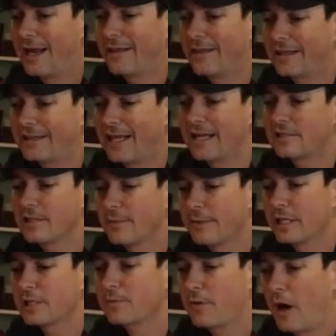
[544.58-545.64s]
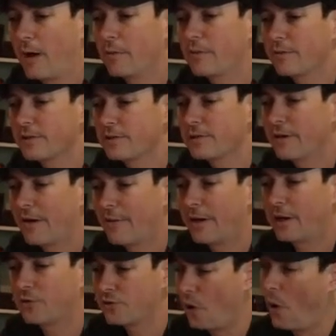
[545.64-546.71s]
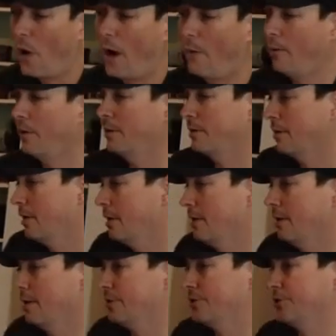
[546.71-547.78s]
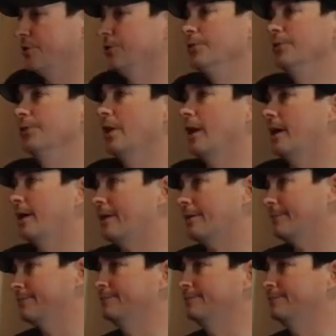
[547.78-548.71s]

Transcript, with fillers: I think that's the biggest problem is everybody goes, oh, I want to, like,